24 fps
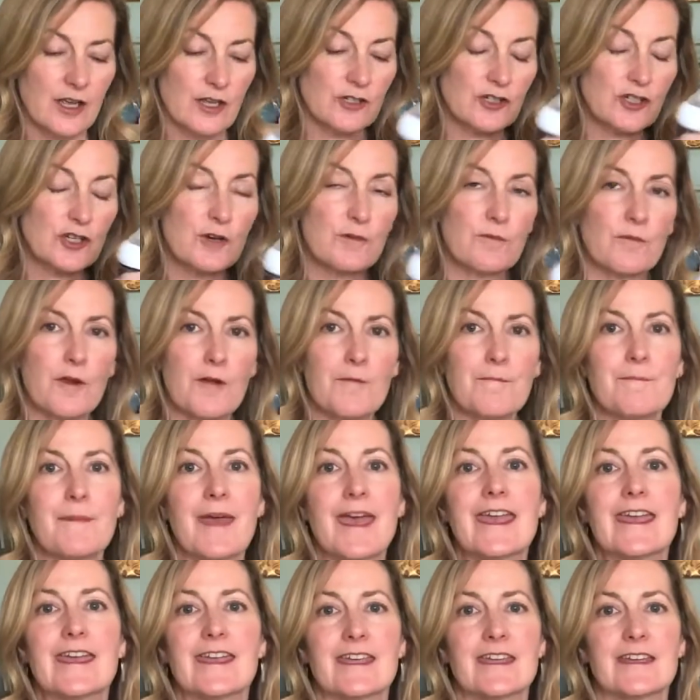to
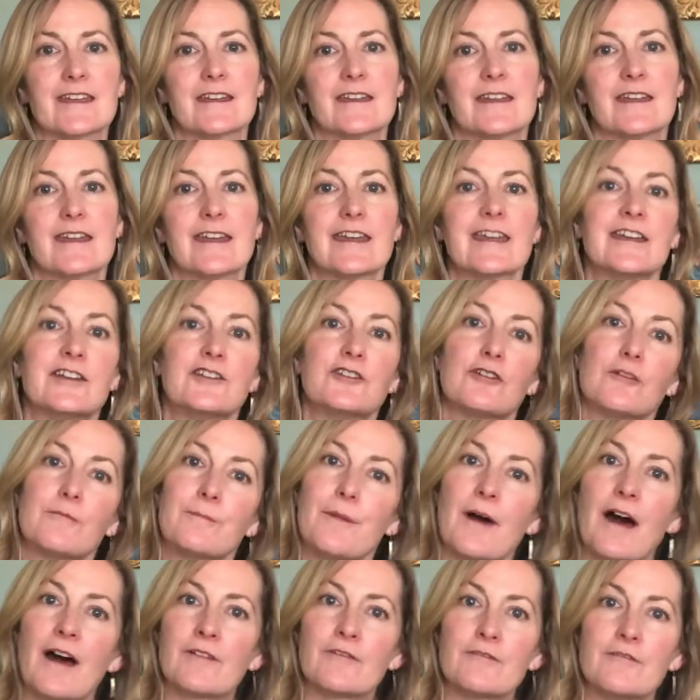remain in your
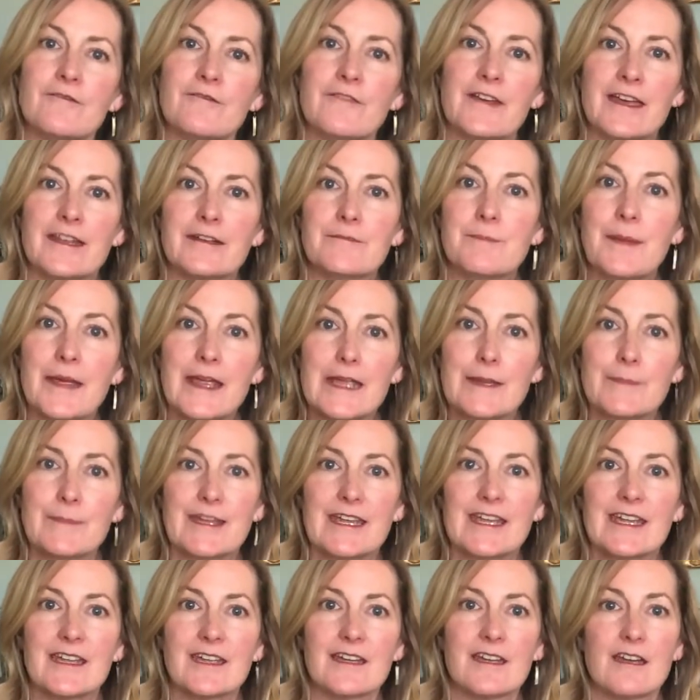bottle-fed
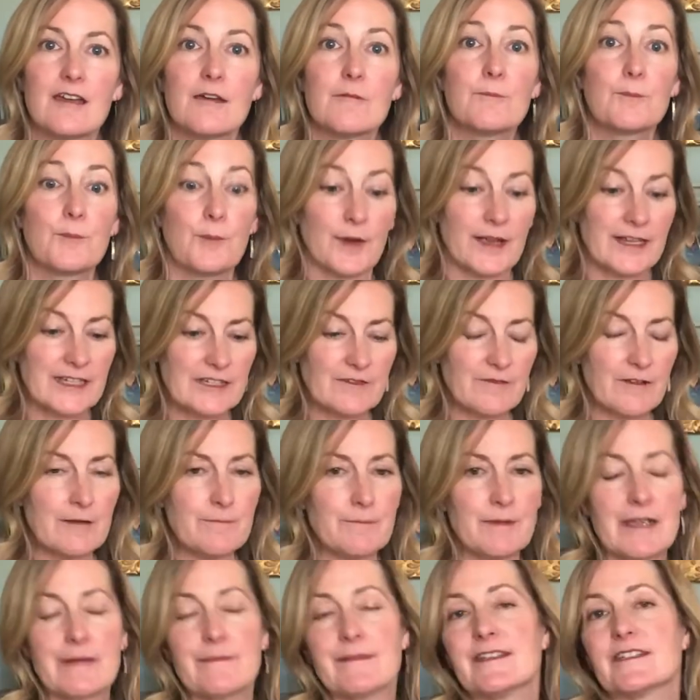baby. Breastfed
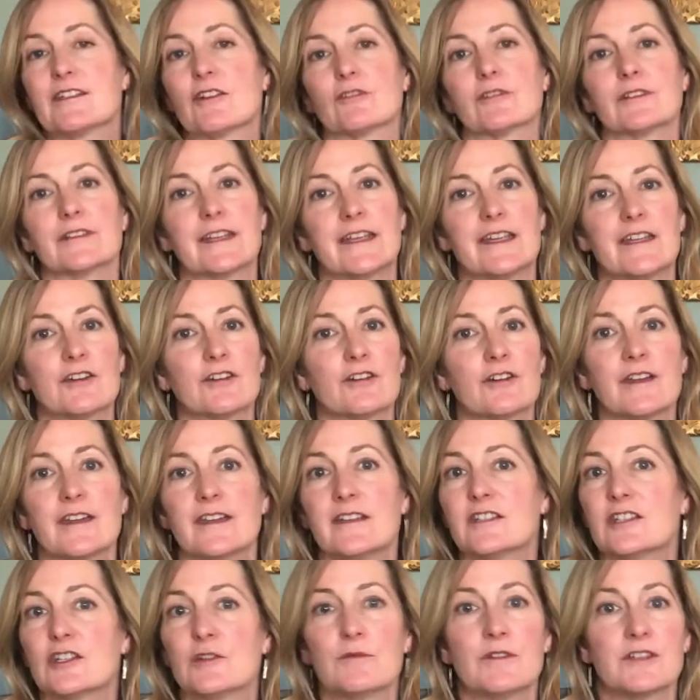babies are leaner
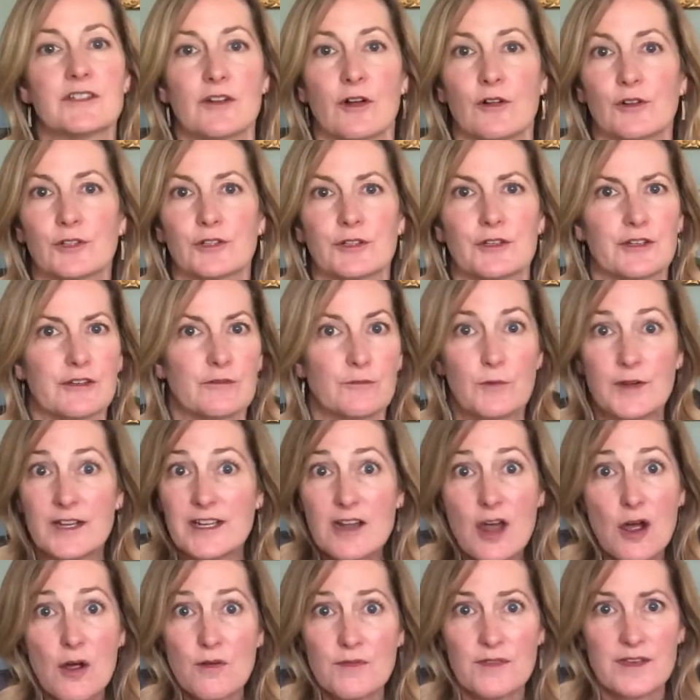into adulthood. We
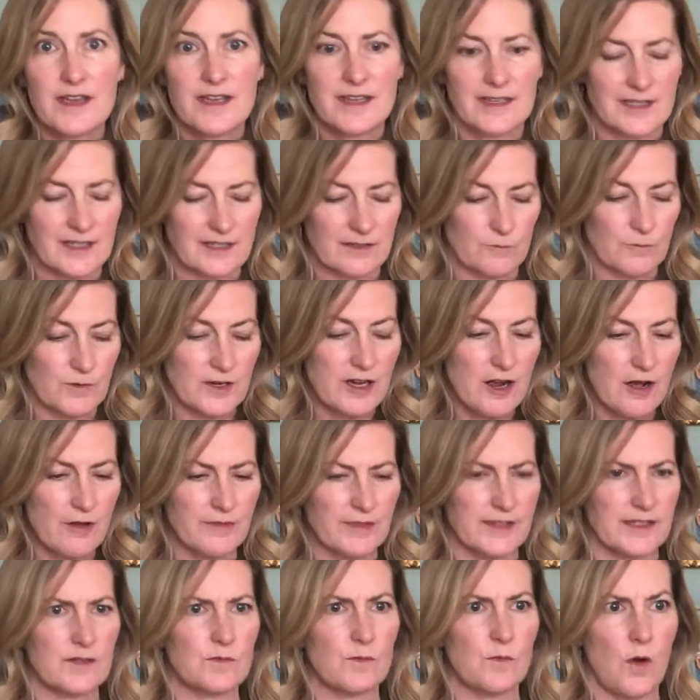know this. We know
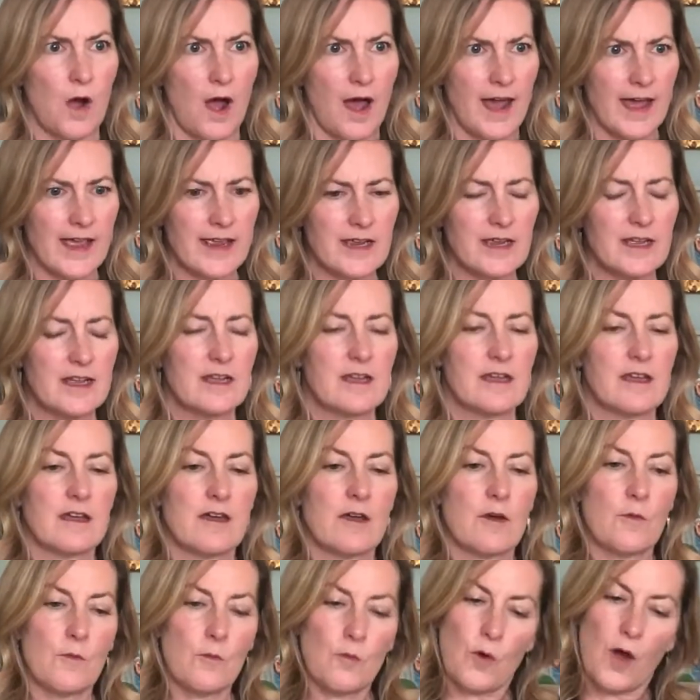this. Why?
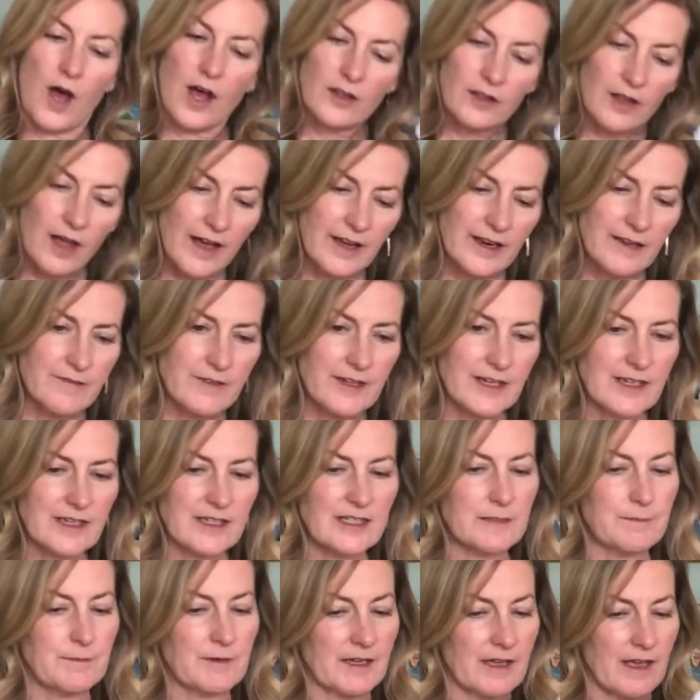A lot of it
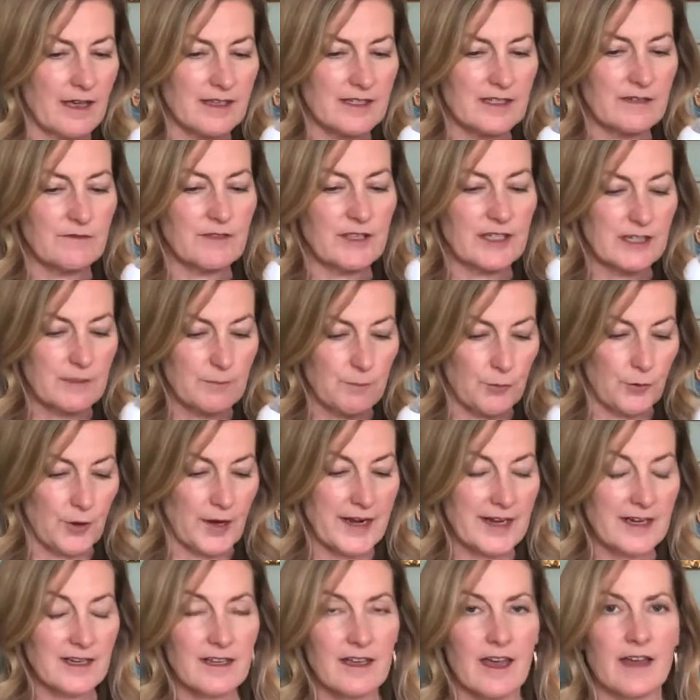is because of this
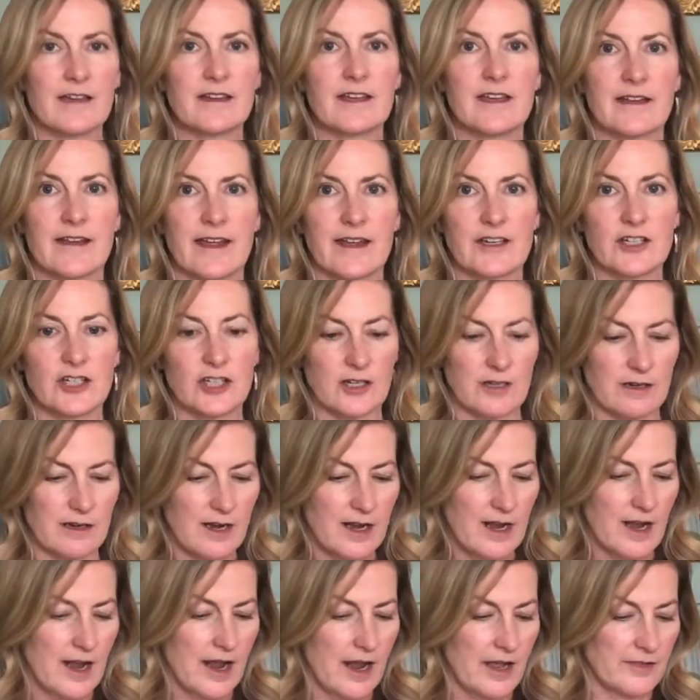brain-gut connection,
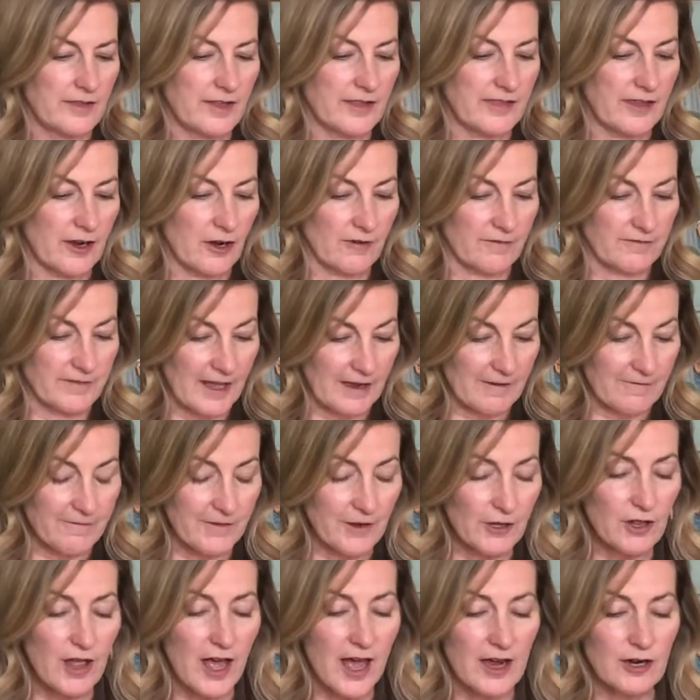that they
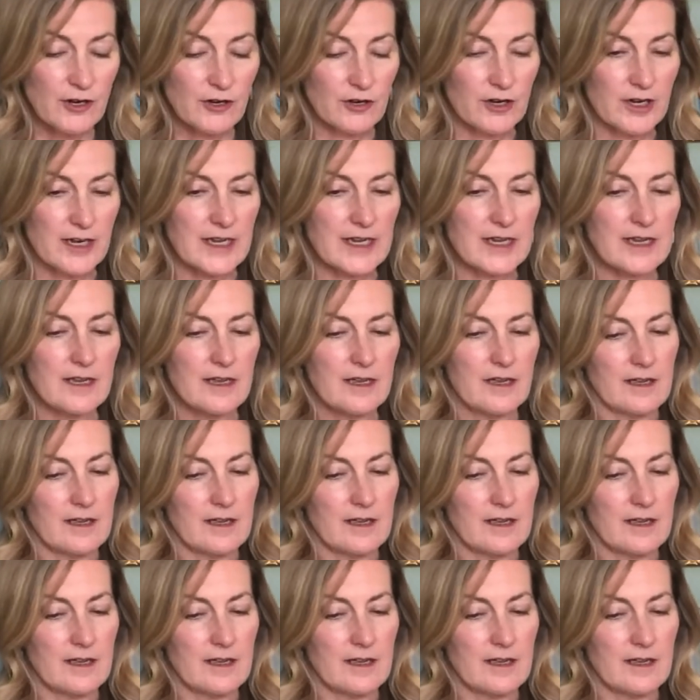feel hungry,